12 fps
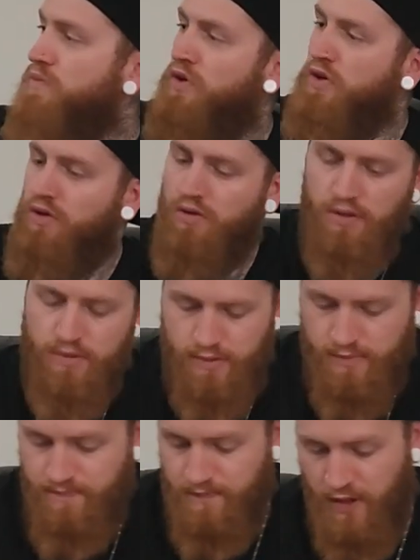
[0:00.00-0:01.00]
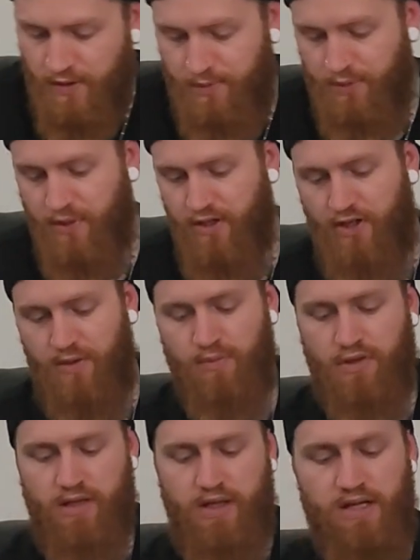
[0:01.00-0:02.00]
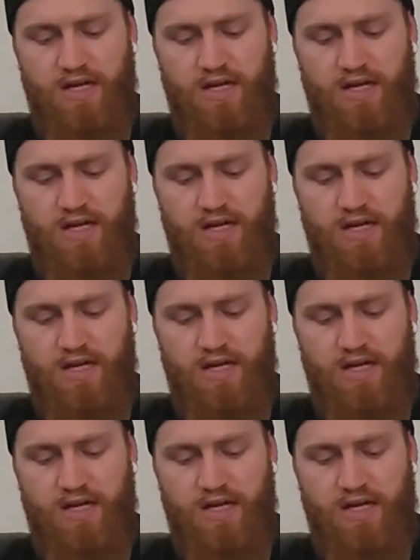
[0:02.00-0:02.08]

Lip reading: I'll be wearing my